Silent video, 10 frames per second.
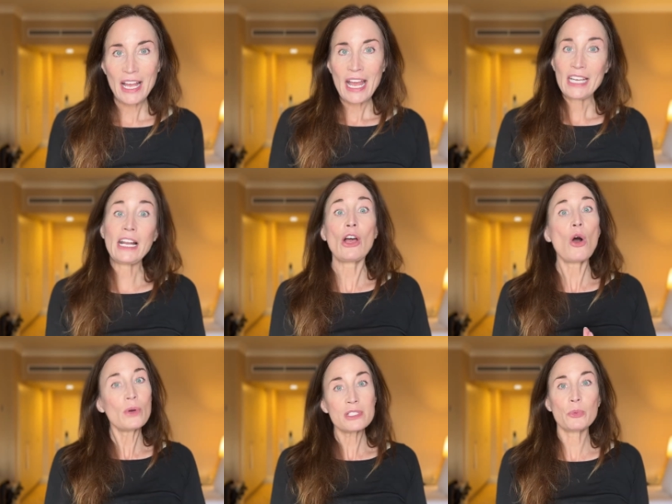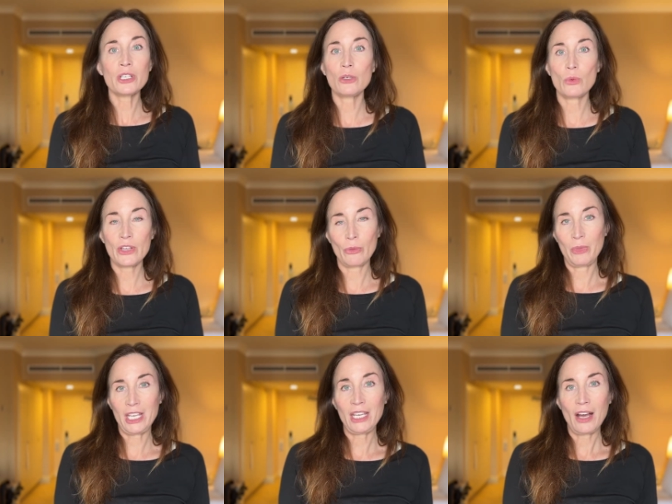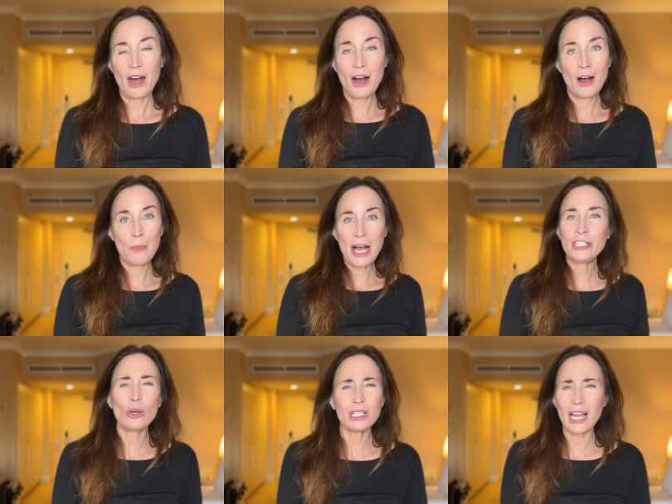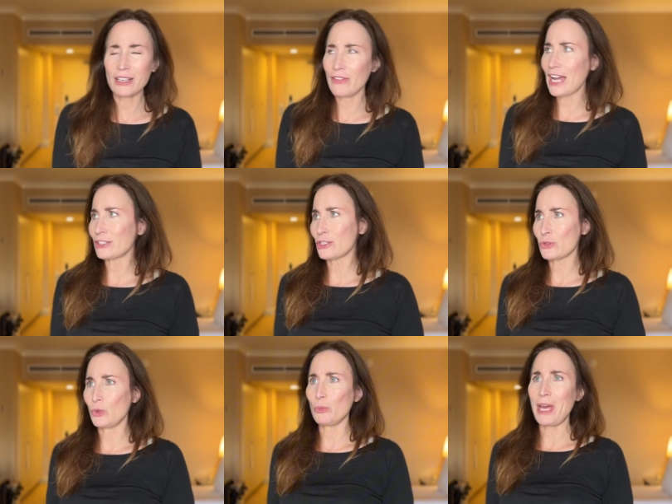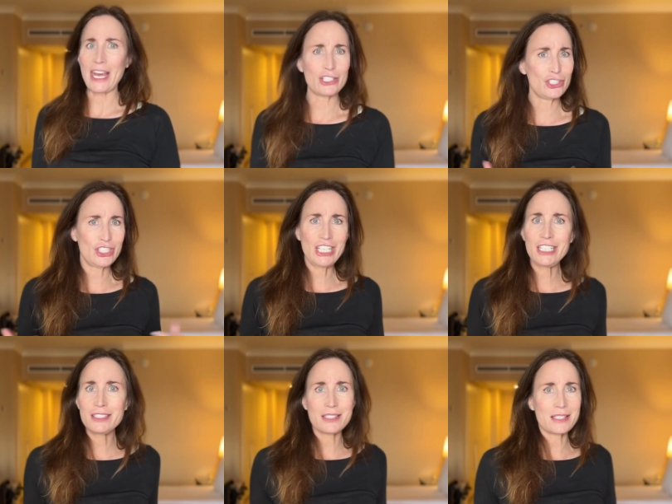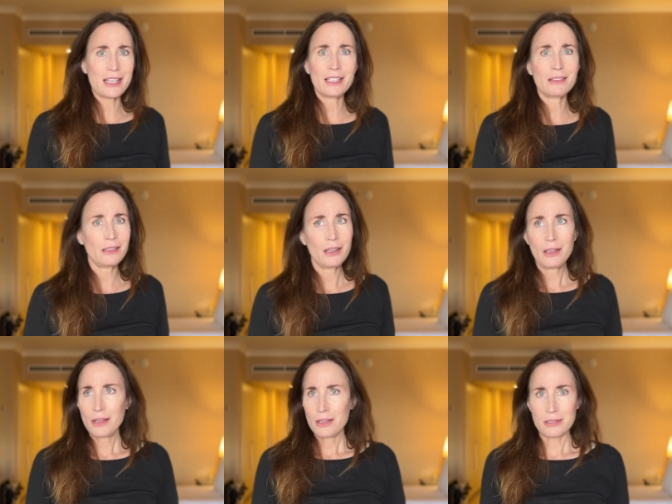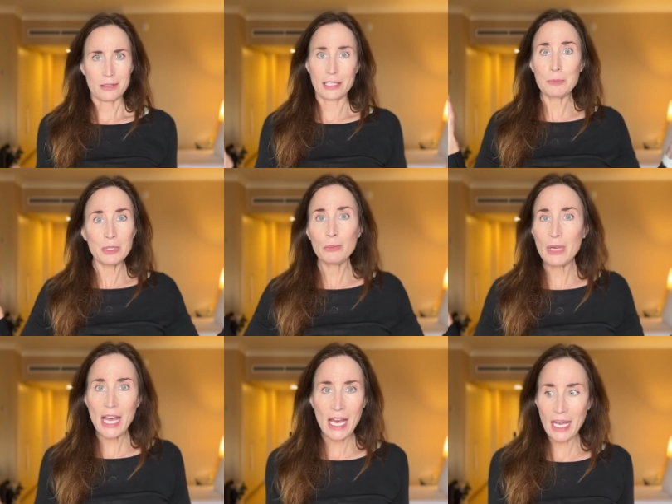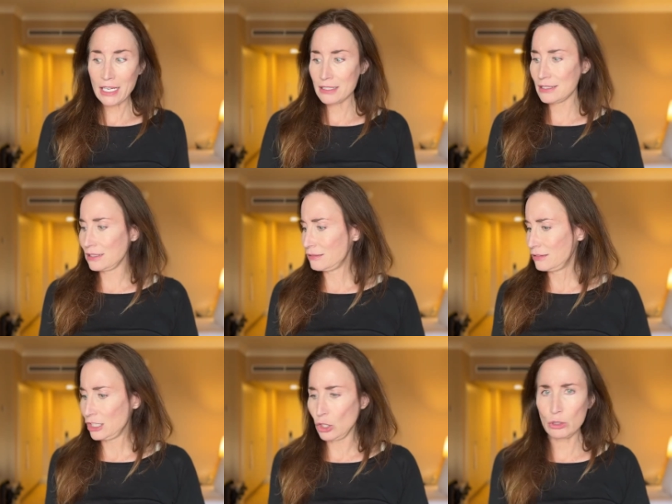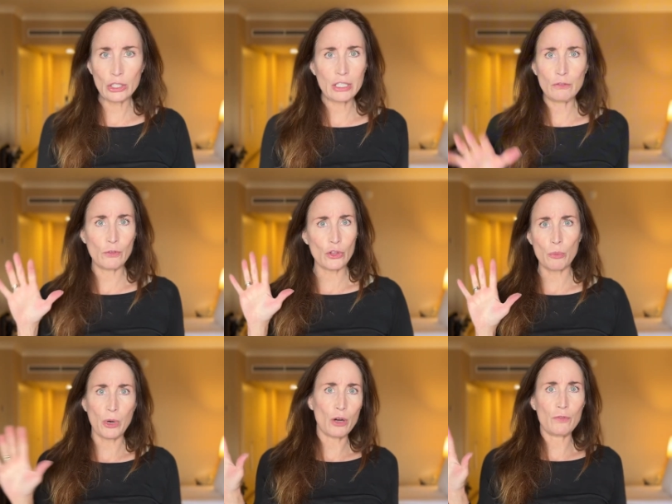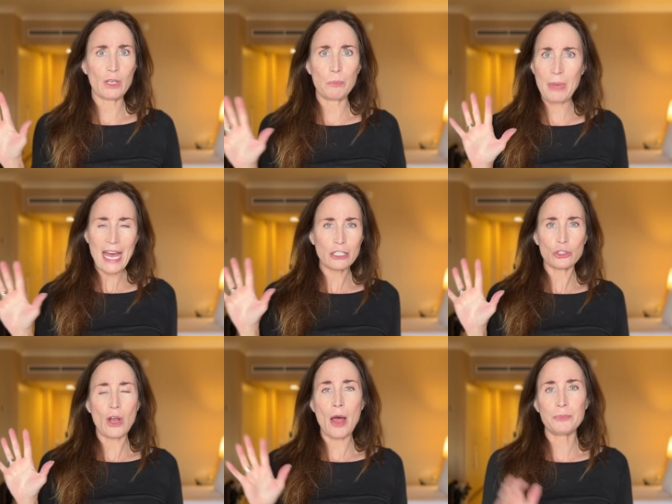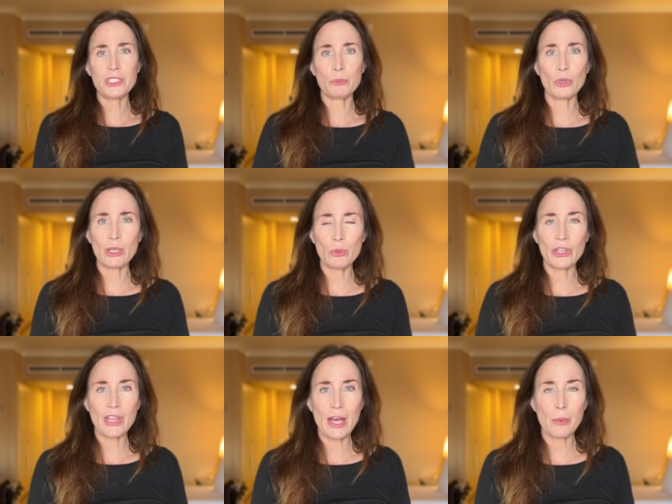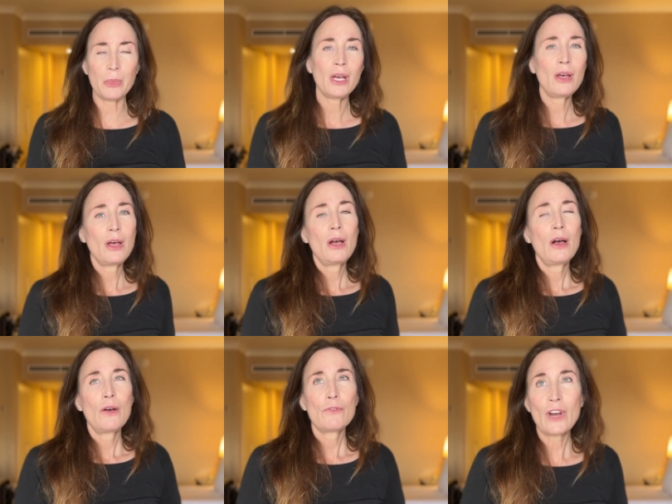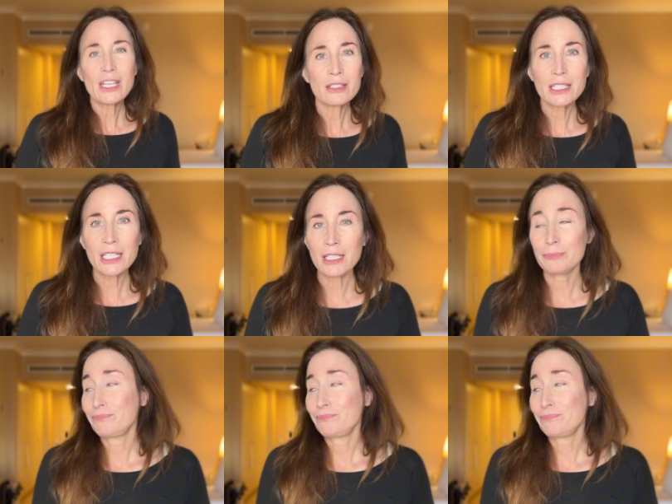And I always bring it with me. I know a lot of actors will pack sheets and sleeping bags and, you know, looking for the perfect backdrop to bring with them. Frankly,